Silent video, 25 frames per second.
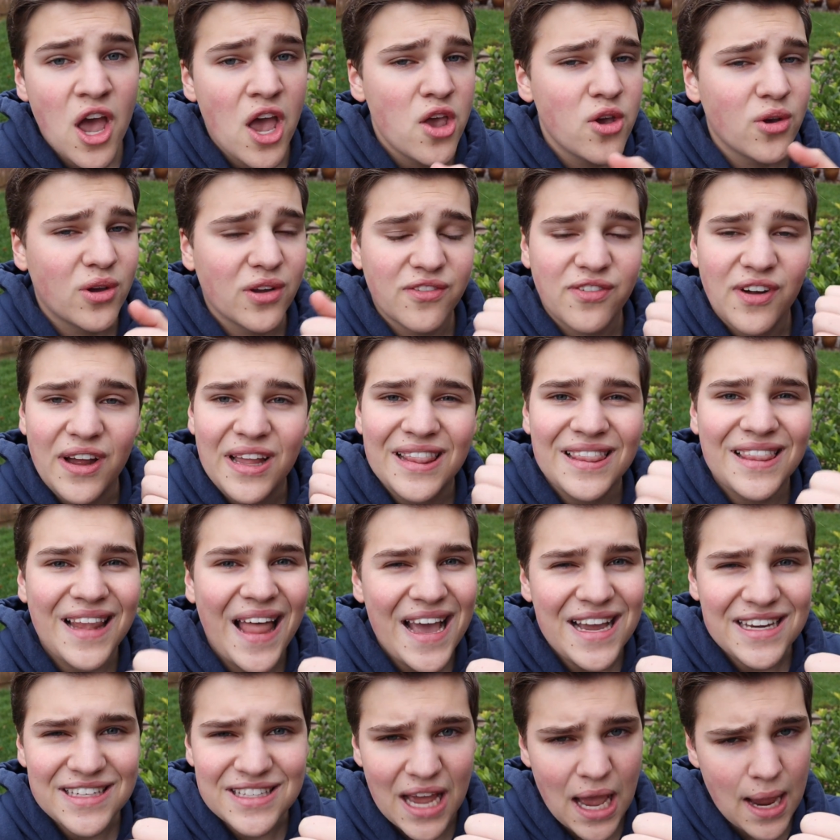You can find
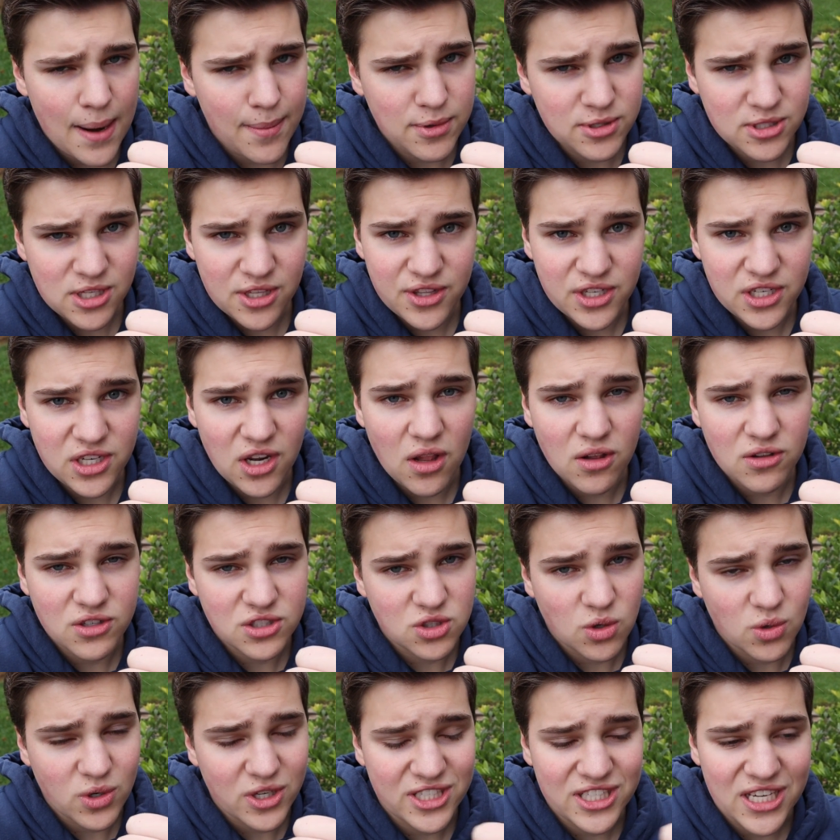light timers at the dollar
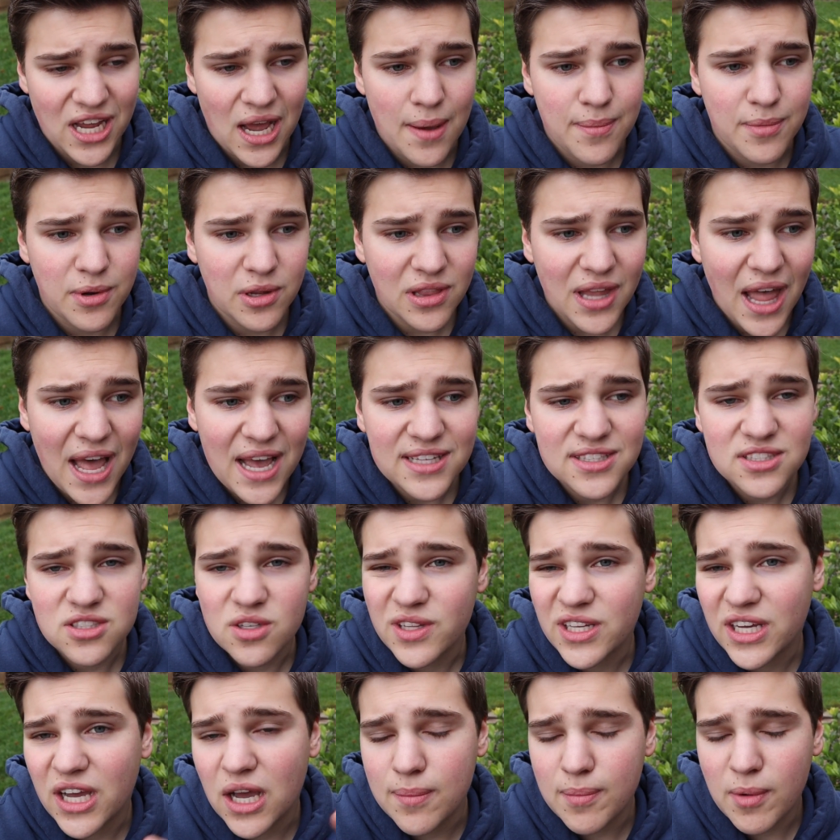store to time your lights so
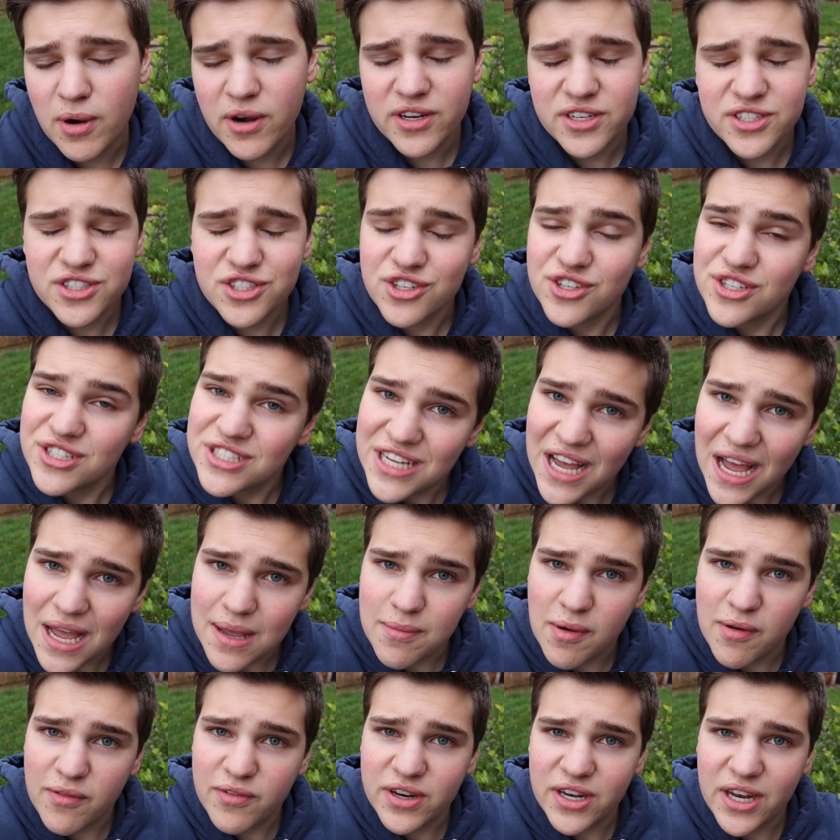they come on at a certain
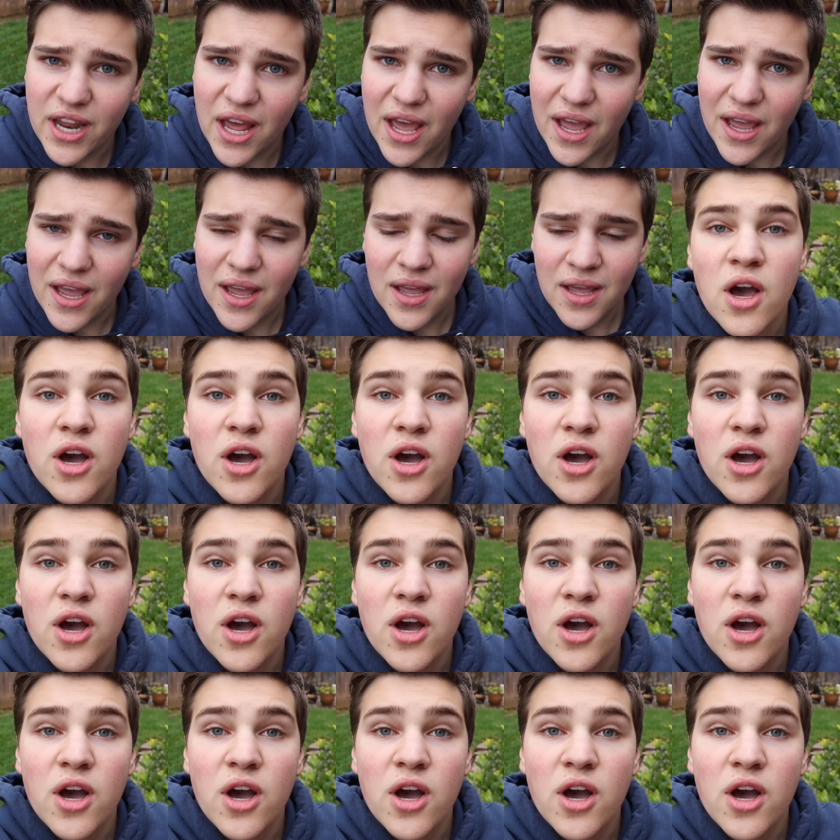time every day.